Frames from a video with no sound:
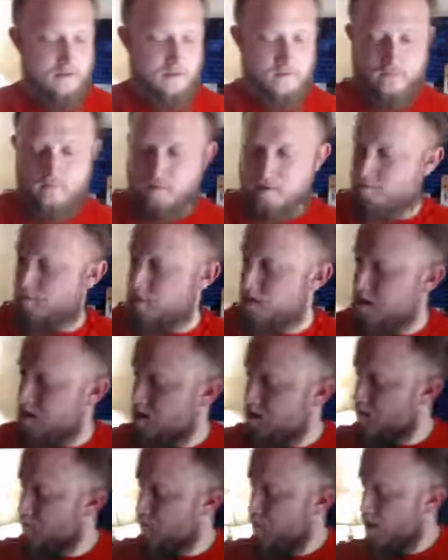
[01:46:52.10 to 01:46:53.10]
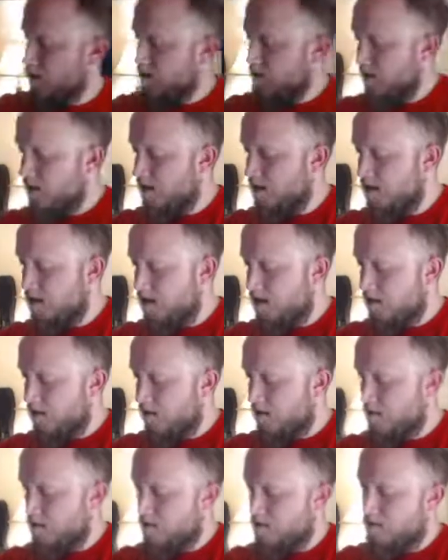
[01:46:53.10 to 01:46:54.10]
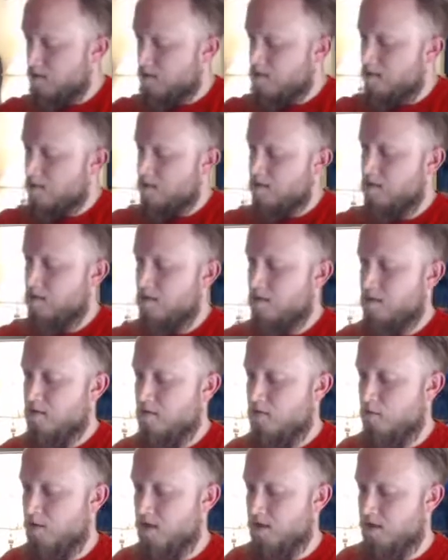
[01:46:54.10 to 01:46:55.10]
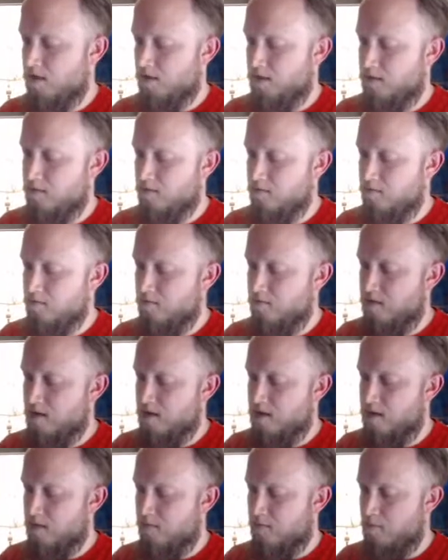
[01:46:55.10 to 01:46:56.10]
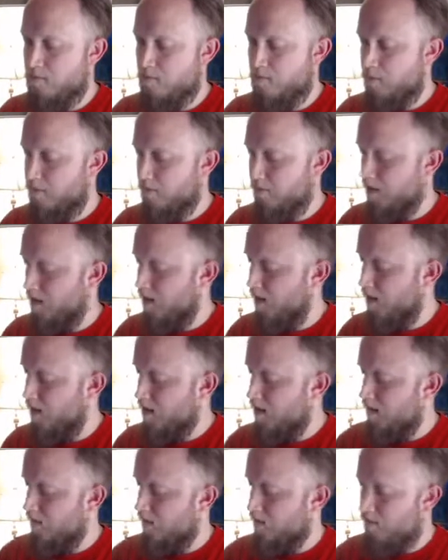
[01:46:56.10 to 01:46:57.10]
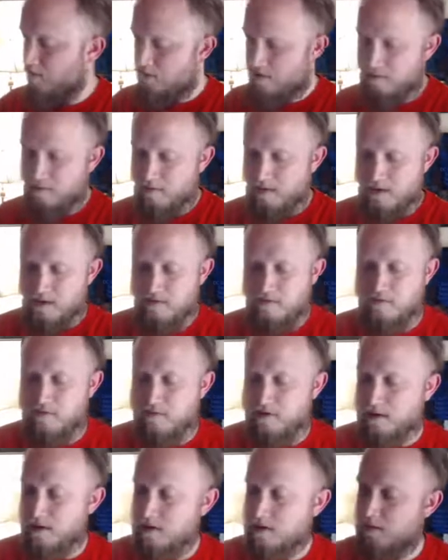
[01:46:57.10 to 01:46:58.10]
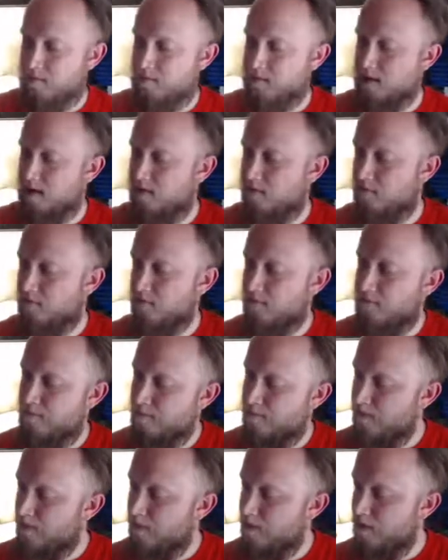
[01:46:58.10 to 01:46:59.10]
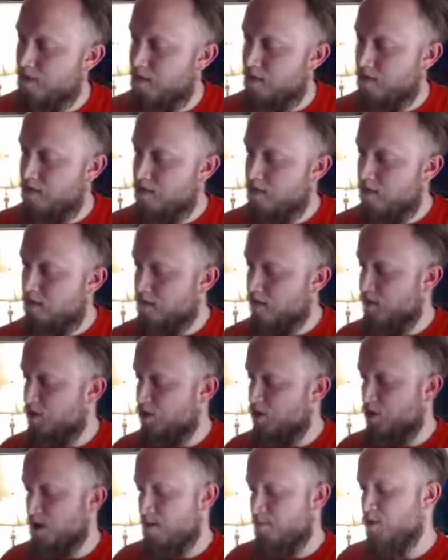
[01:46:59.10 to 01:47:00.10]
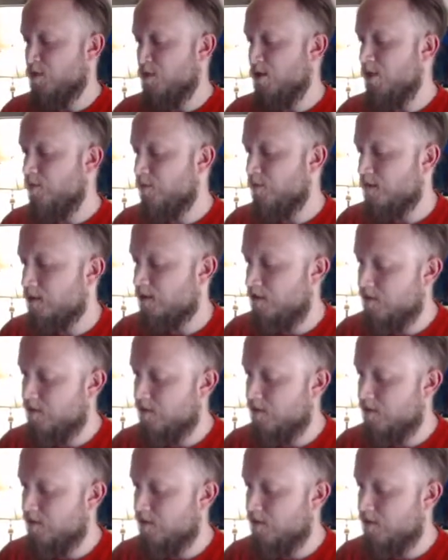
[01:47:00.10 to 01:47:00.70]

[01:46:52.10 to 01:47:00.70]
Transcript: would be the best idea. 1, 2, 3, 4, 5. Here we go. New card comes out. It's Shapeshift.